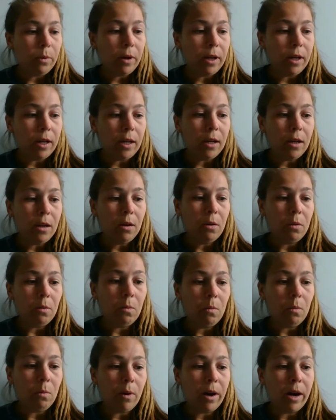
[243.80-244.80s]
would
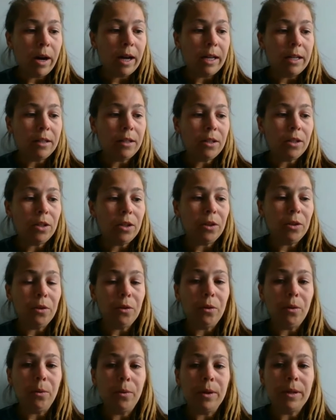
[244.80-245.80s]
want
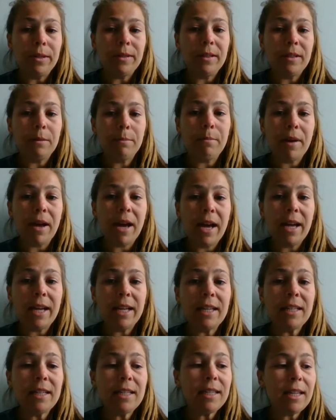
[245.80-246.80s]
to
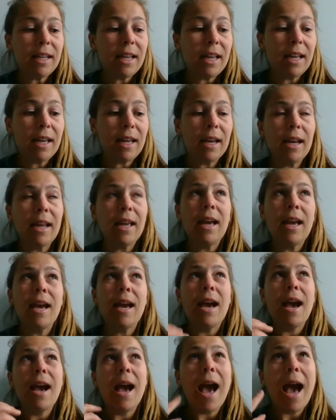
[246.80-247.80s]
spend it.
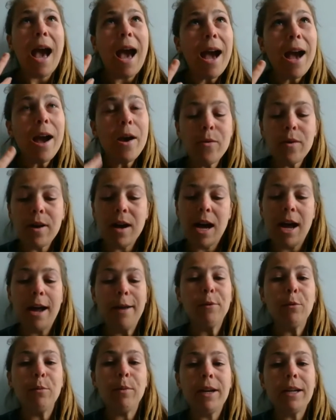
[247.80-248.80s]
How?
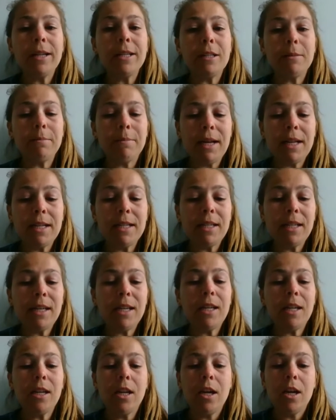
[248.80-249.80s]
I would want to spend
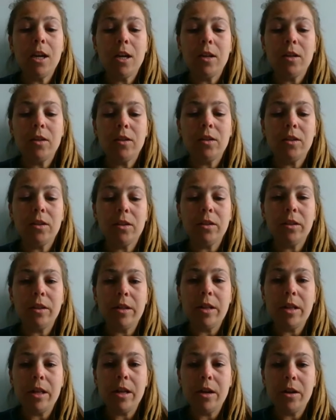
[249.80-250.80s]
it
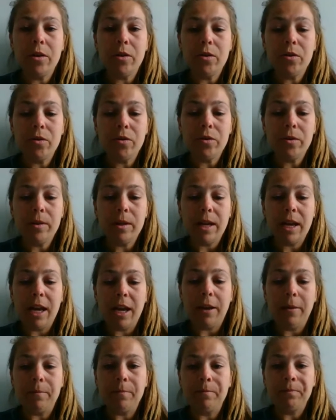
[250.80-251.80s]

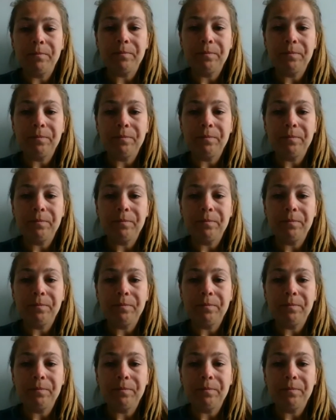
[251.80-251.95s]
slowly.